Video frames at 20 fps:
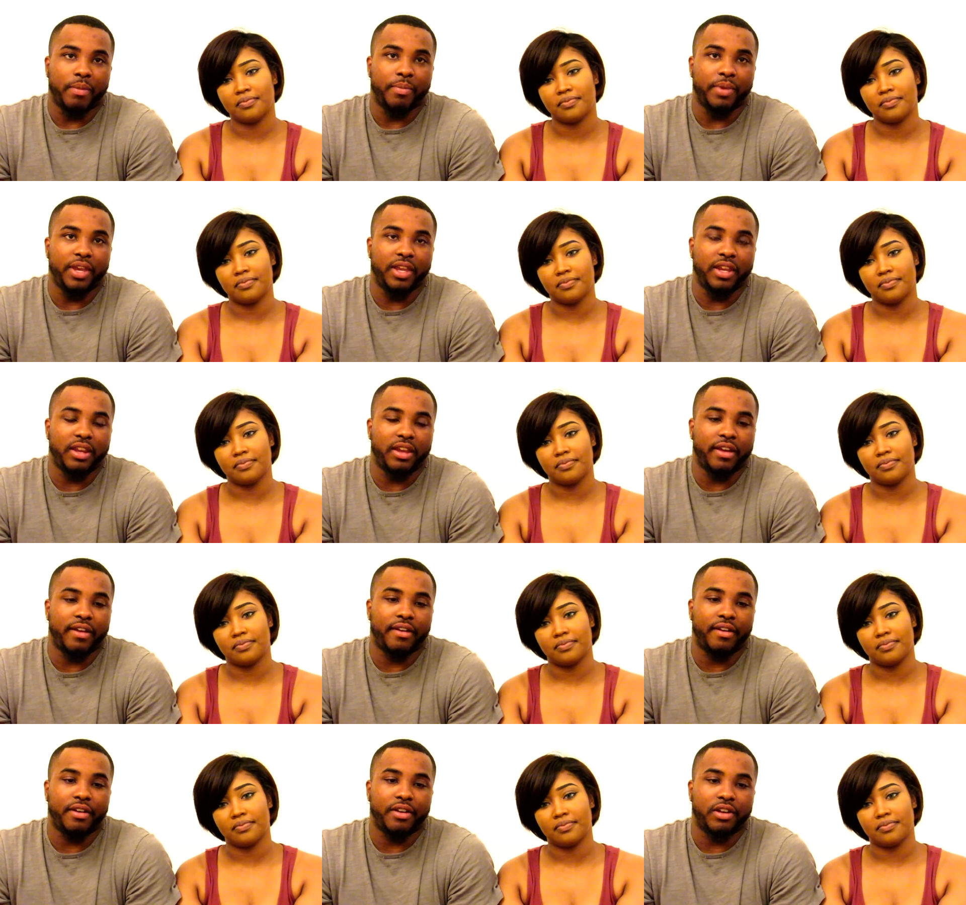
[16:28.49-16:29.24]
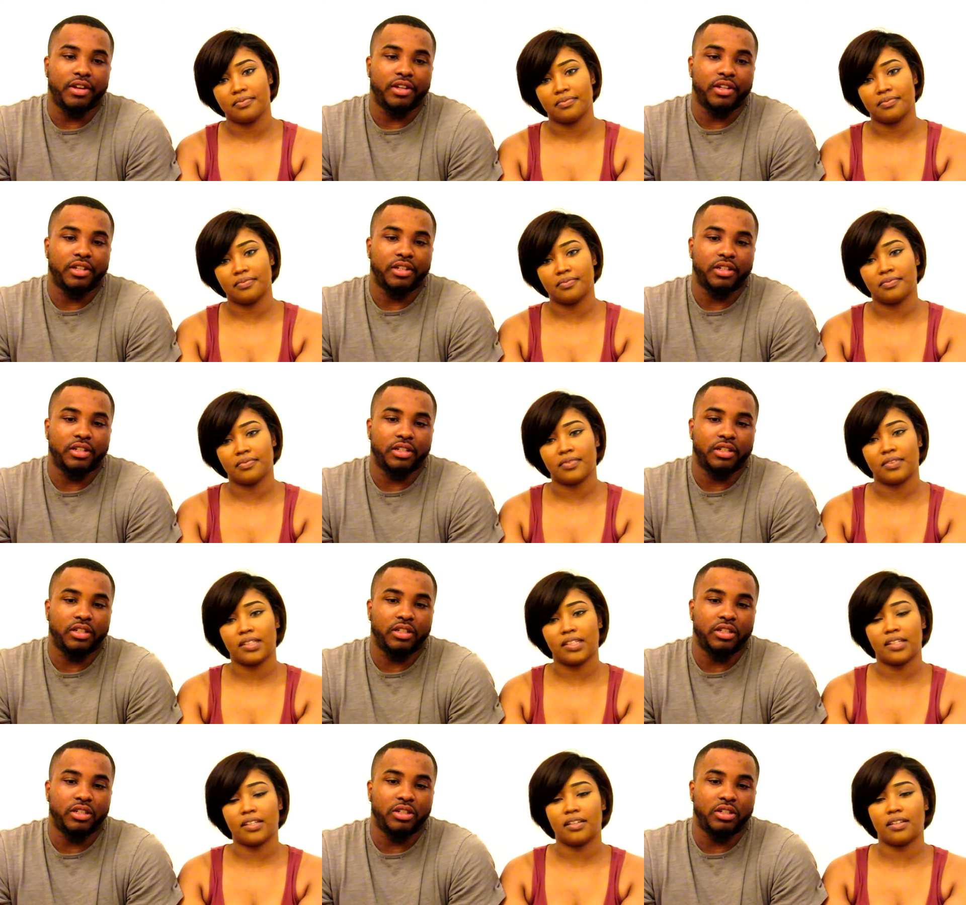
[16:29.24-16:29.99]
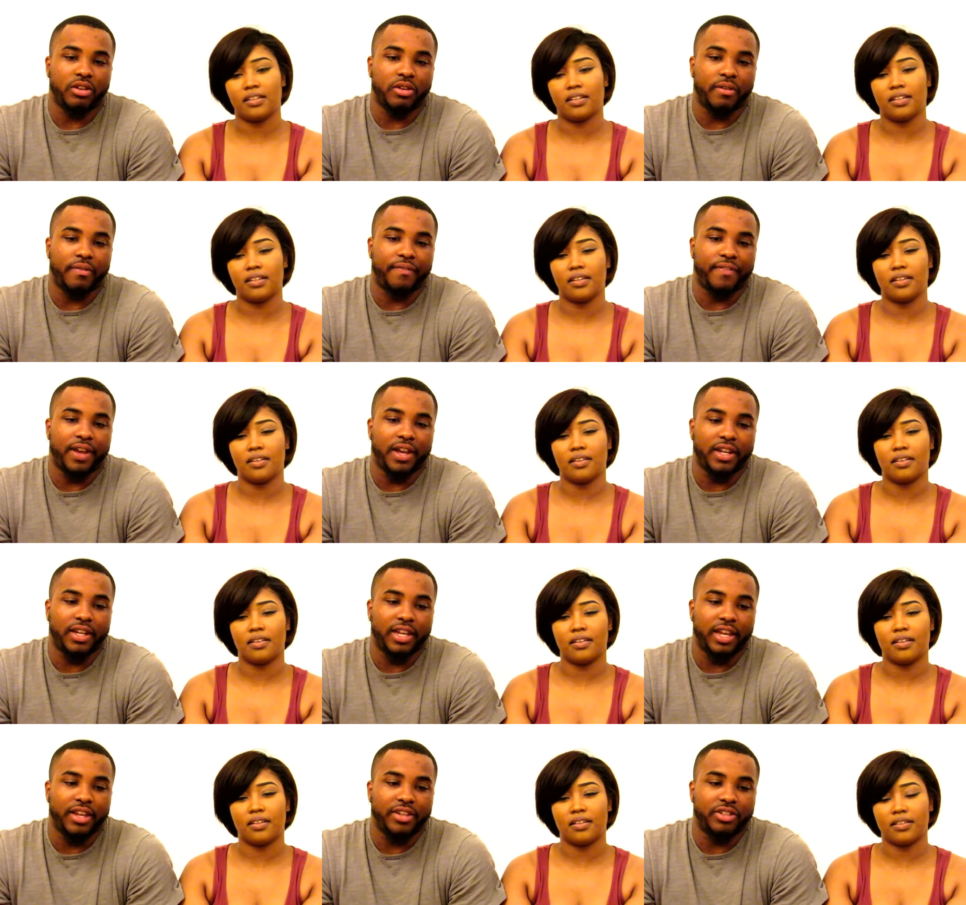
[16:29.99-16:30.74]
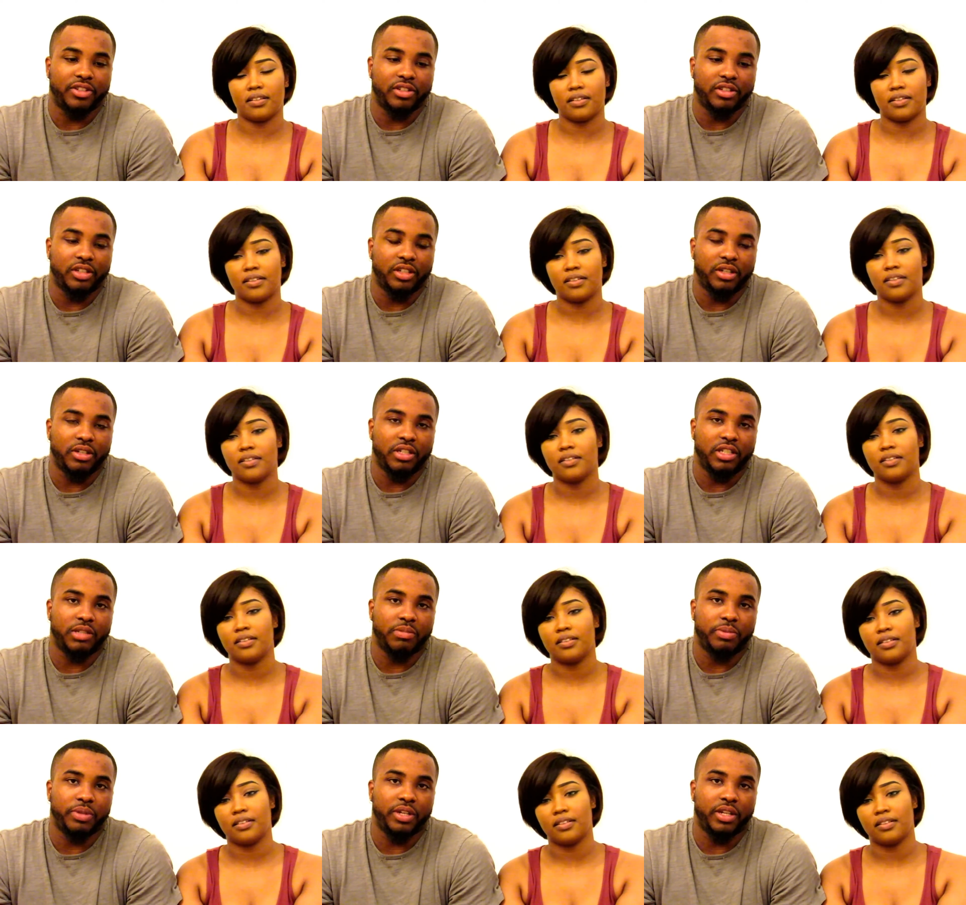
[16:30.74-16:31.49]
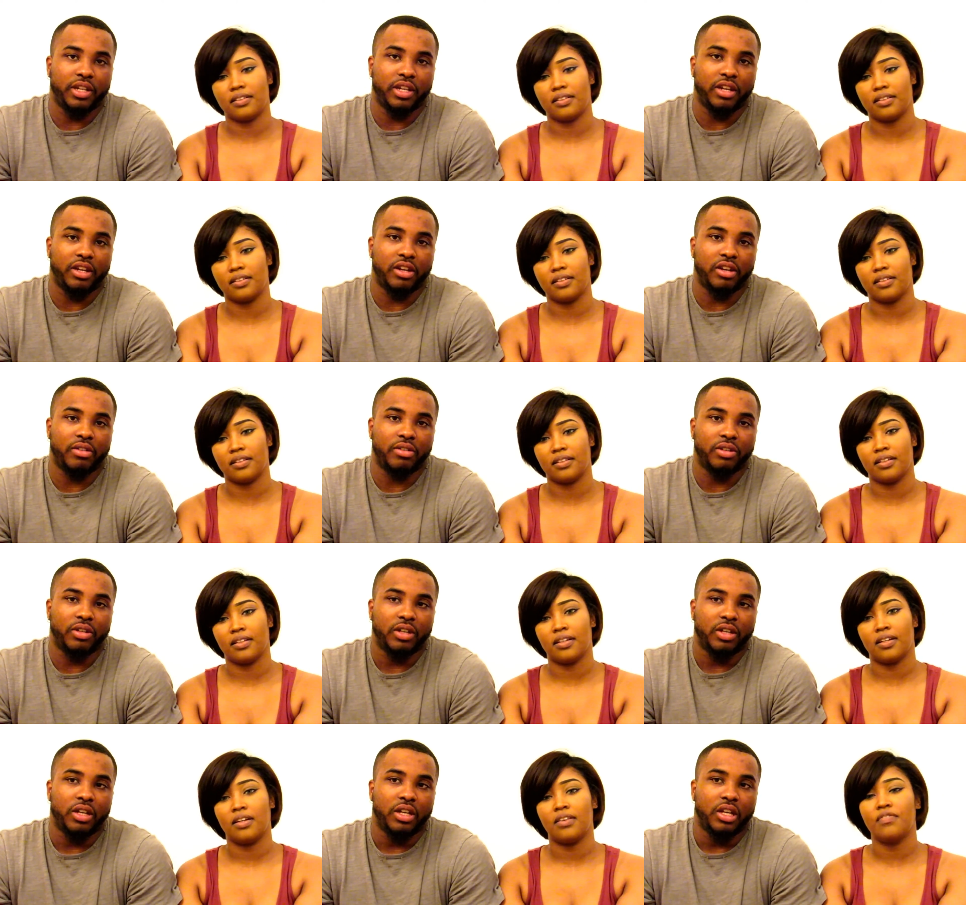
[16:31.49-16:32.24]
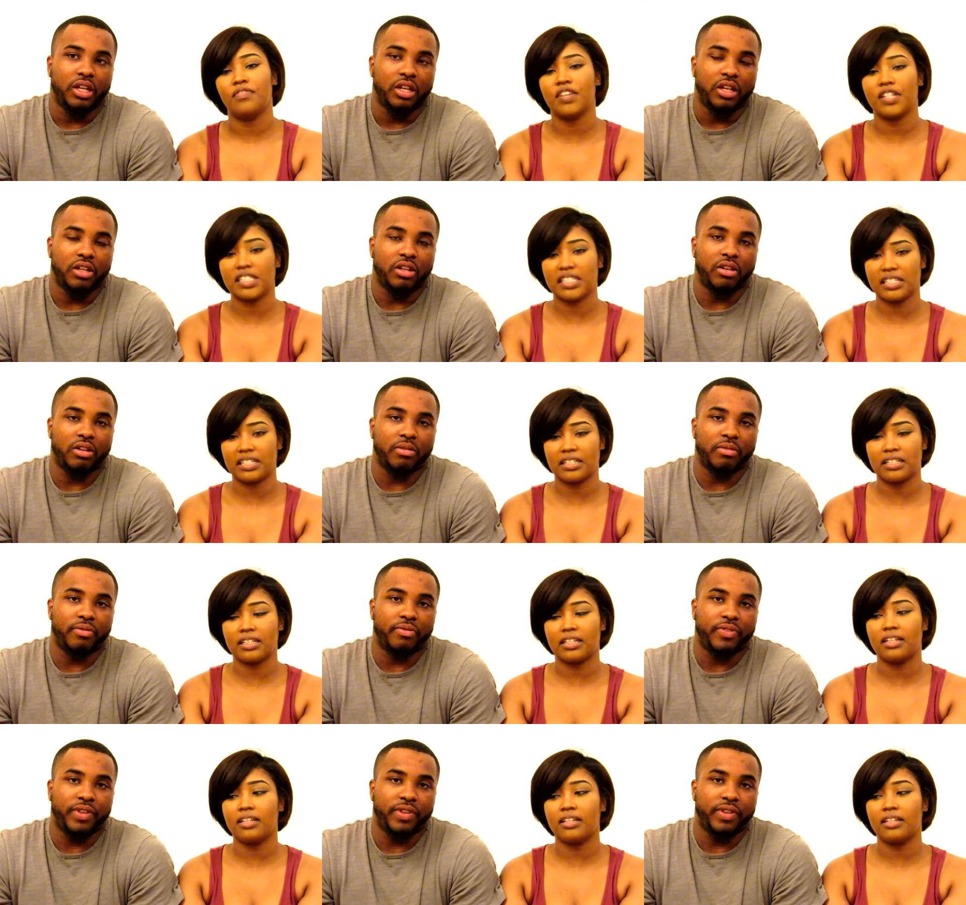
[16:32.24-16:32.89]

Speaker 1: be there, you know, financially, just be there, you know,